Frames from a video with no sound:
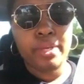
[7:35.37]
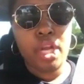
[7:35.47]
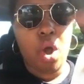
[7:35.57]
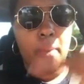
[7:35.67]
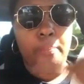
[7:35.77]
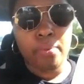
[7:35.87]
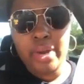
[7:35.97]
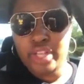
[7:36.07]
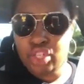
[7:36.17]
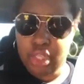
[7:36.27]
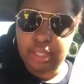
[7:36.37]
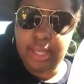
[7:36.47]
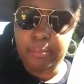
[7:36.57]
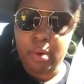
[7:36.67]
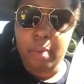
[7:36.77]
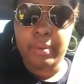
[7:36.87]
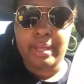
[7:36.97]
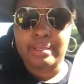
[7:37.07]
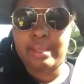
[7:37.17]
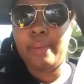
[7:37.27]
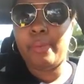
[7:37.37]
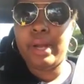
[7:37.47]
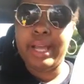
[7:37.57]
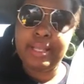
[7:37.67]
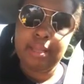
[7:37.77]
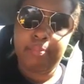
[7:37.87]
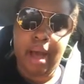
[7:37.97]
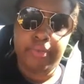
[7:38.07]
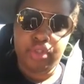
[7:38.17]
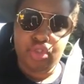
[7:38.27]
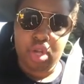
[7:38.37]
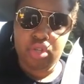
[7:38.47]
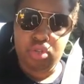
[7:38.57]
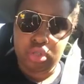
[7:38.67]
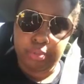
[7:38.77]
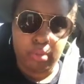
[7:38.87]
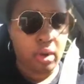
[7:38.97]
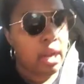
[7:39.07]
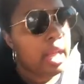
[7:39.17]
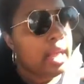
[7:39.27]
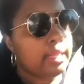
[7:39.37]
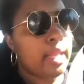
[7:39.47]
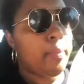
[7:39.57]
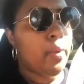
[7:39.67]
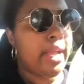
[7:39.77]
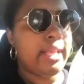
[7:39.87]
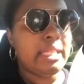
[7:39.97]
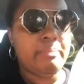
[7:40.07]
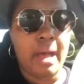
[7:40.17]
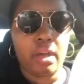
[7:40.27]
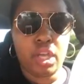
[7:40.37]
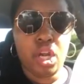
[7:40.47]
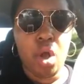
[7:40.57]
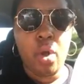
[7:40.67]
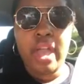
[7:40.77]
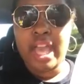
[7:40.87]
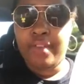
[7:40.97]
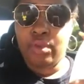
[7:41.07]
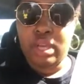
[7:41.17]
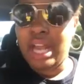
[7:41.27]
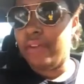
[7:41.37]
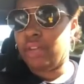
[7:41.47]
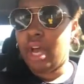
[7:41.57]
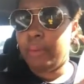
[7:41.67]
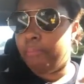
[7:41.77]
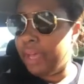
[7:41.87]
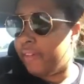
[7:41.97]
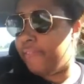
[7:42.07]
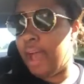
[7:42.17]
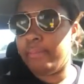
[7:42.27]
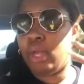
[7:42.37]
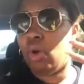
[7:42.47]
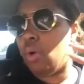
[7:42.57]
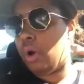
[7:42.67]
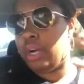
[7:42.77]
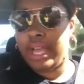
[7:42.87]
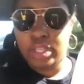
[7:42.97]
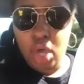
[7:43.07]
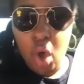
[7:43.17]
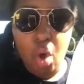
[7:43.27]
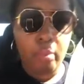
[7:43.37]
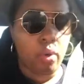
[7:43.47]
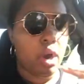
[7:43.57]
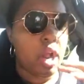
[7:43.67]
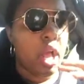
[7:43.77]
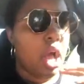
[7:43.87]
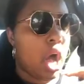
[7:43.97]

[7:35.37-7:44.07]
a bridge to Libra, because Libra is about the structural support. Libra is about, if you can have a big family, or a nice home, or